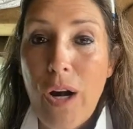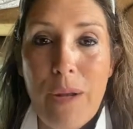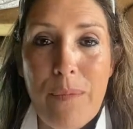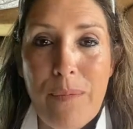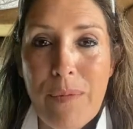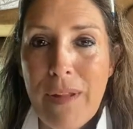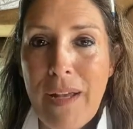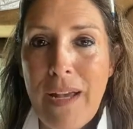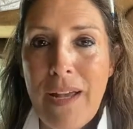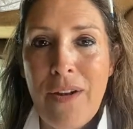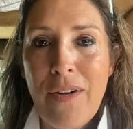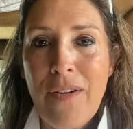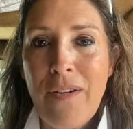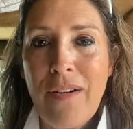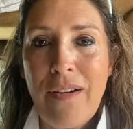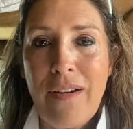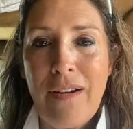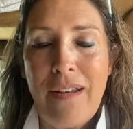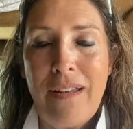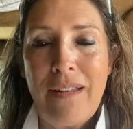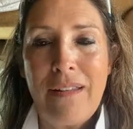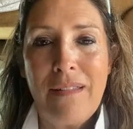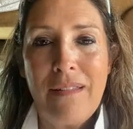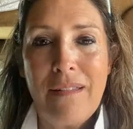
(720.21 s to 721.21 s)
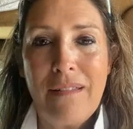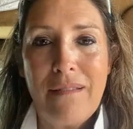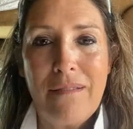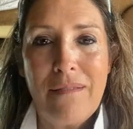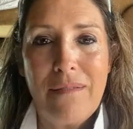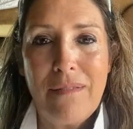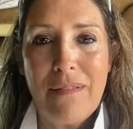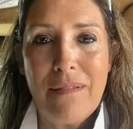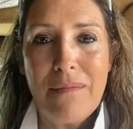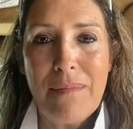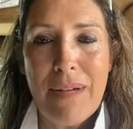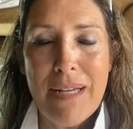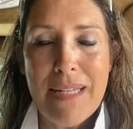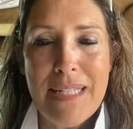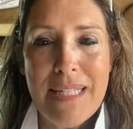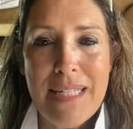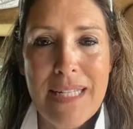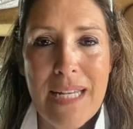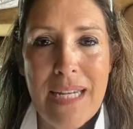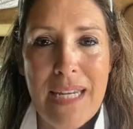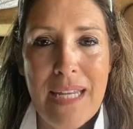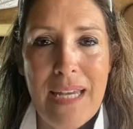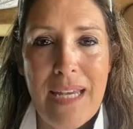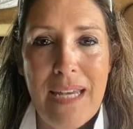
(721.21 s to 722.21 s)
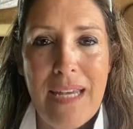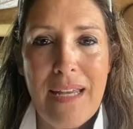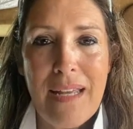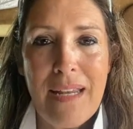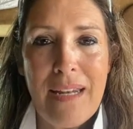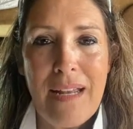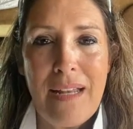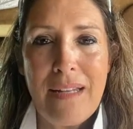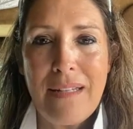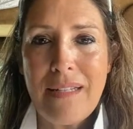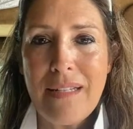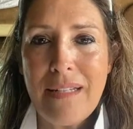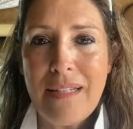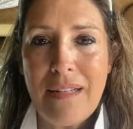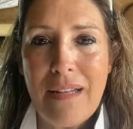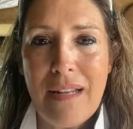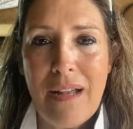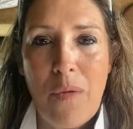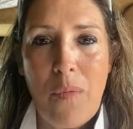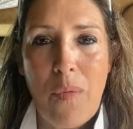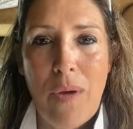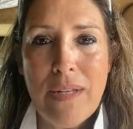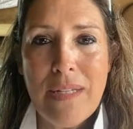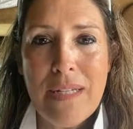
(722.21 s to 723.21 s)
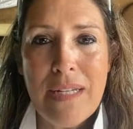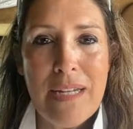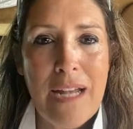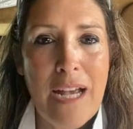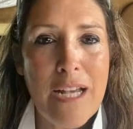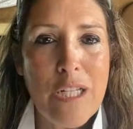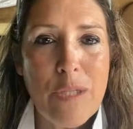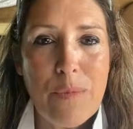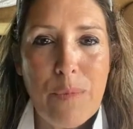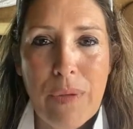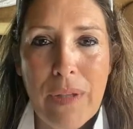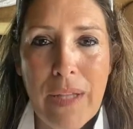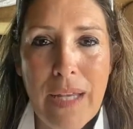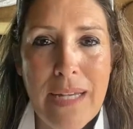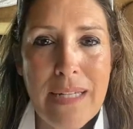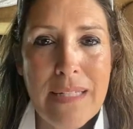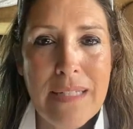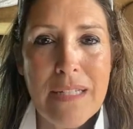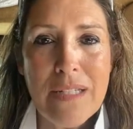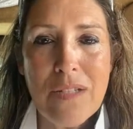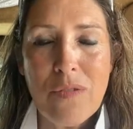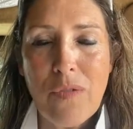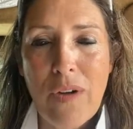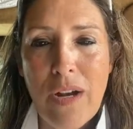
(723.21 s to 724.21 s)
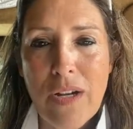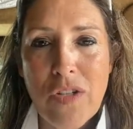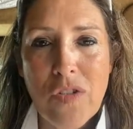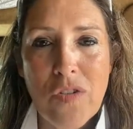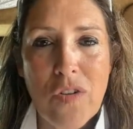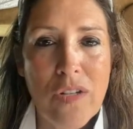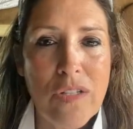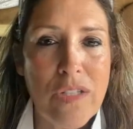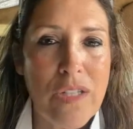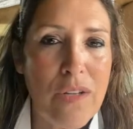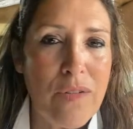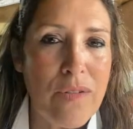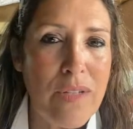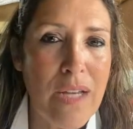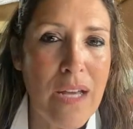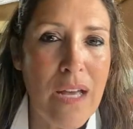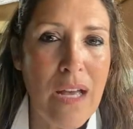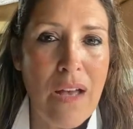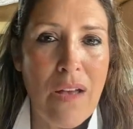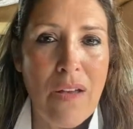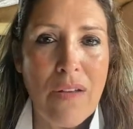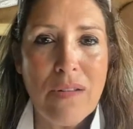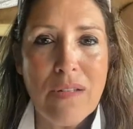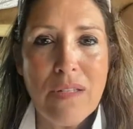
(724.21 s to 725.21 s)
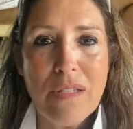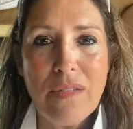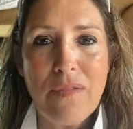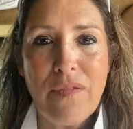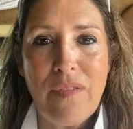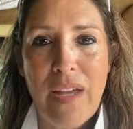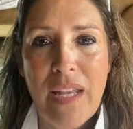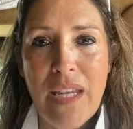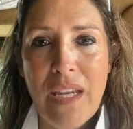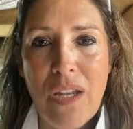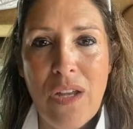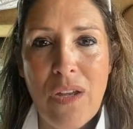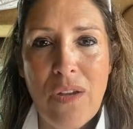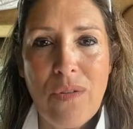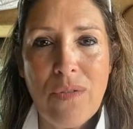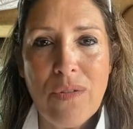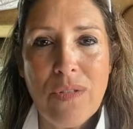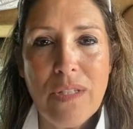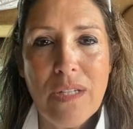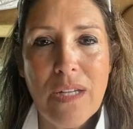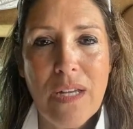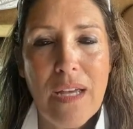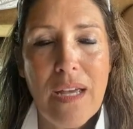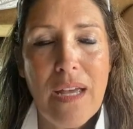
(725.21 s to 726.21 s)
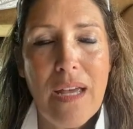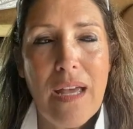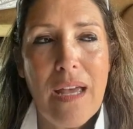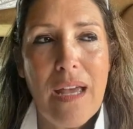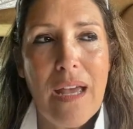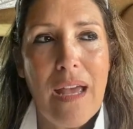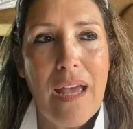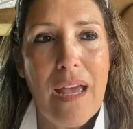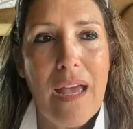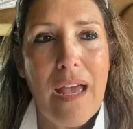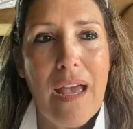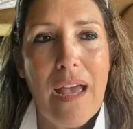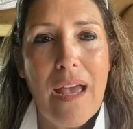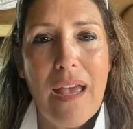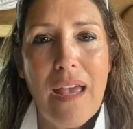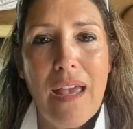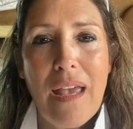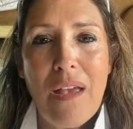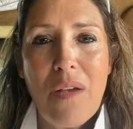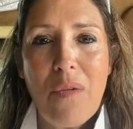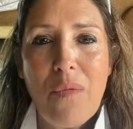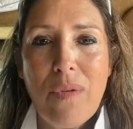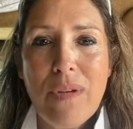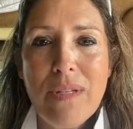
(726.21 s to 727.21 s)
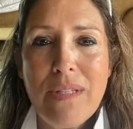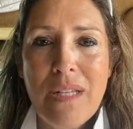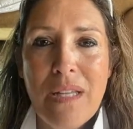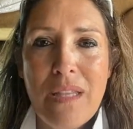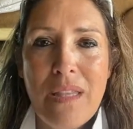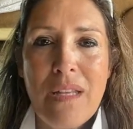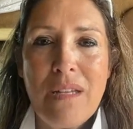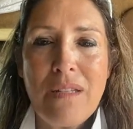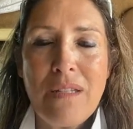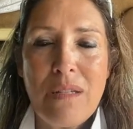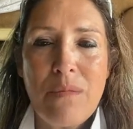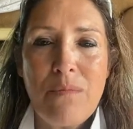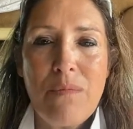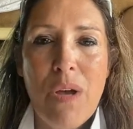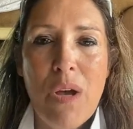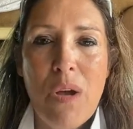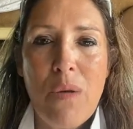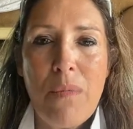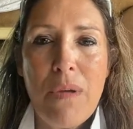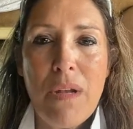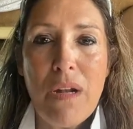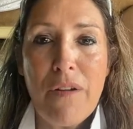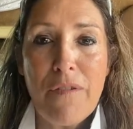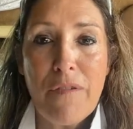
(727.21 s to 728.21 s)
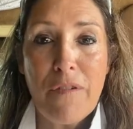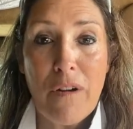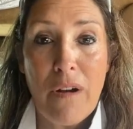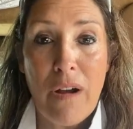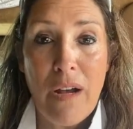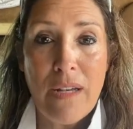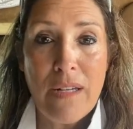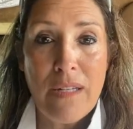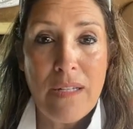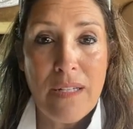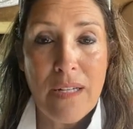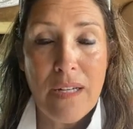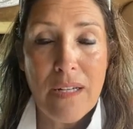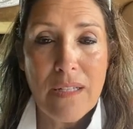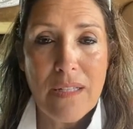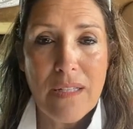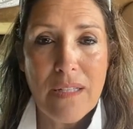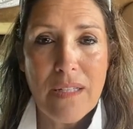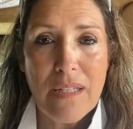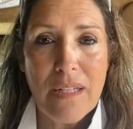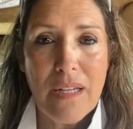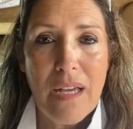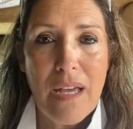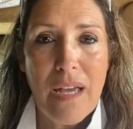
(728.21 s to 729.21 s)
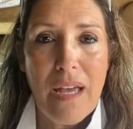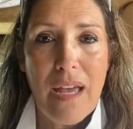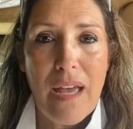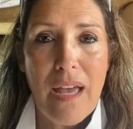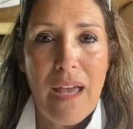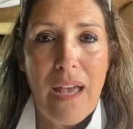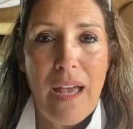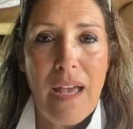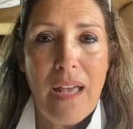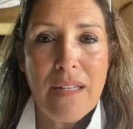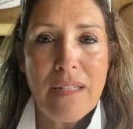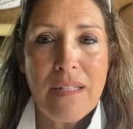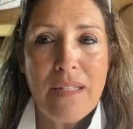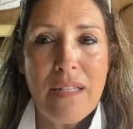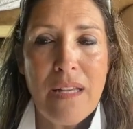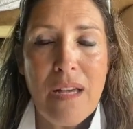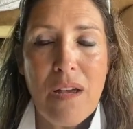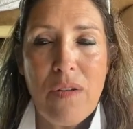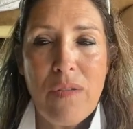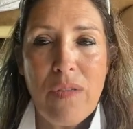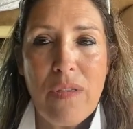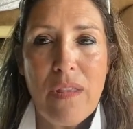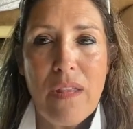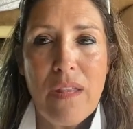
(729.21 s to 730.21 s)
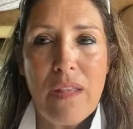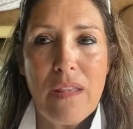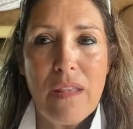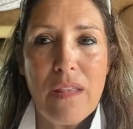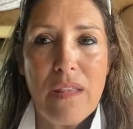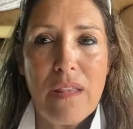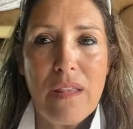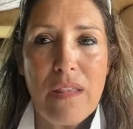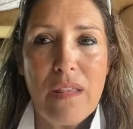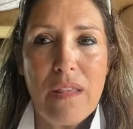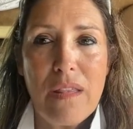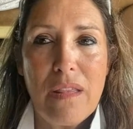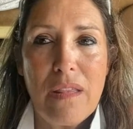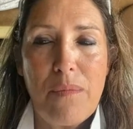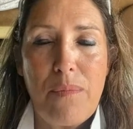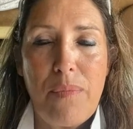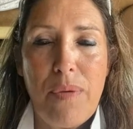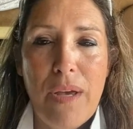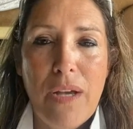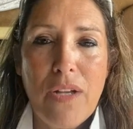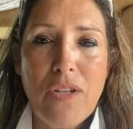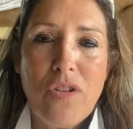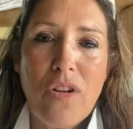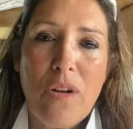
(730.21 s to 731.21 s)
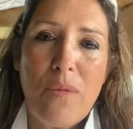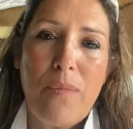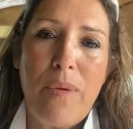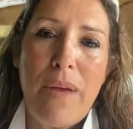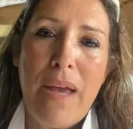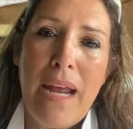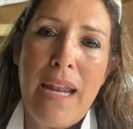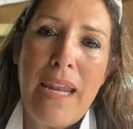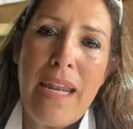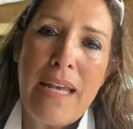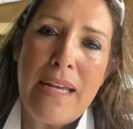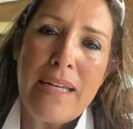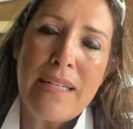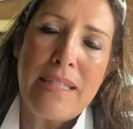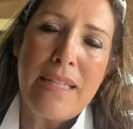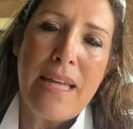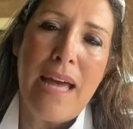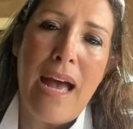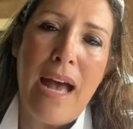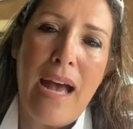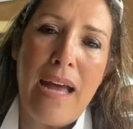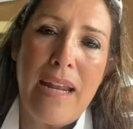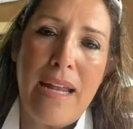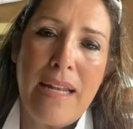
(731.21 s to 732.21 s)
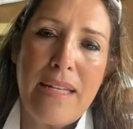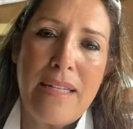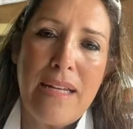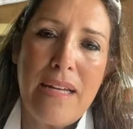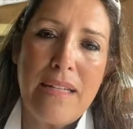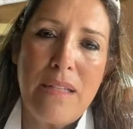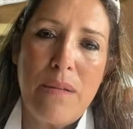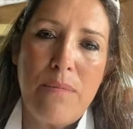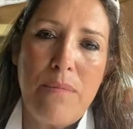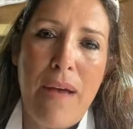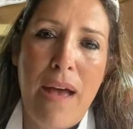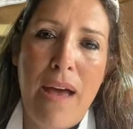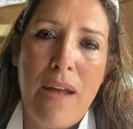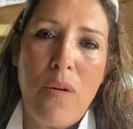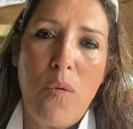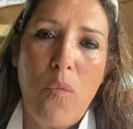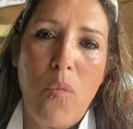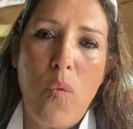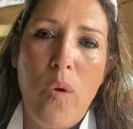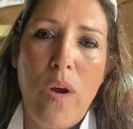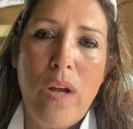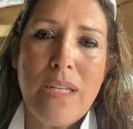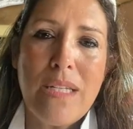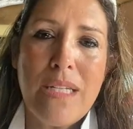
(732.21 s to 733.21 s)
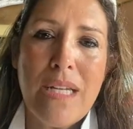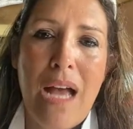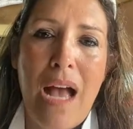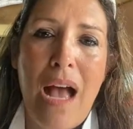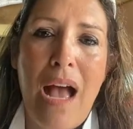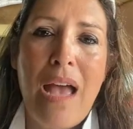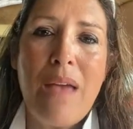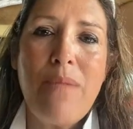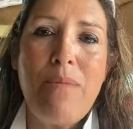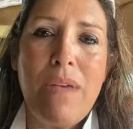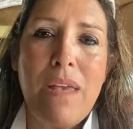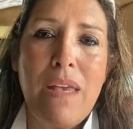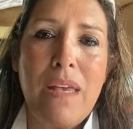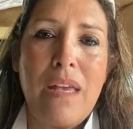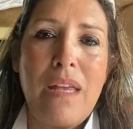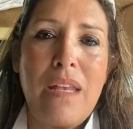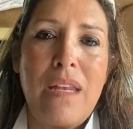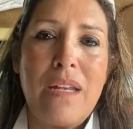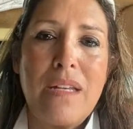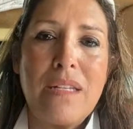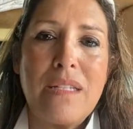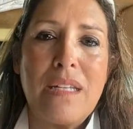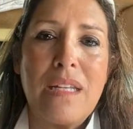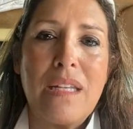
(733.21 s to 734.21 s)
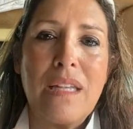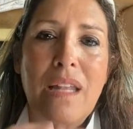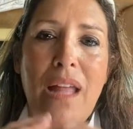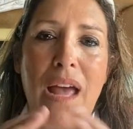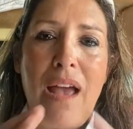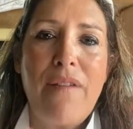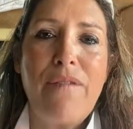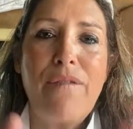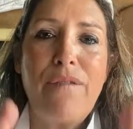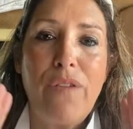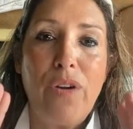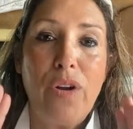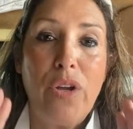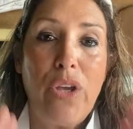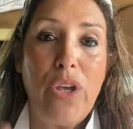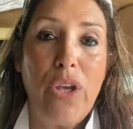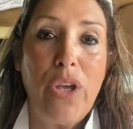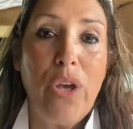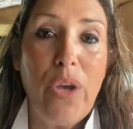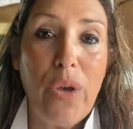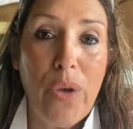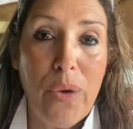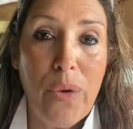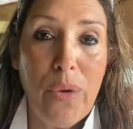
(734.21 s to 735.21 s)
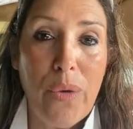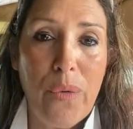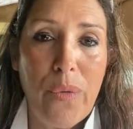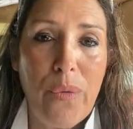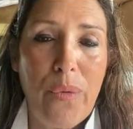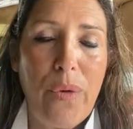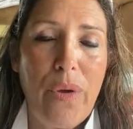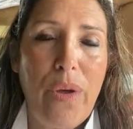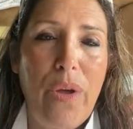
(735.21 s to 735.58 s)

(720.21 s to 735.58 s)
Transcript: planner in my city, and I went to nice places, restaurants, hotels, venues. It was in this moment of crisis. And so picture I'm painting is that it doesn't matter what timing it is in life for you.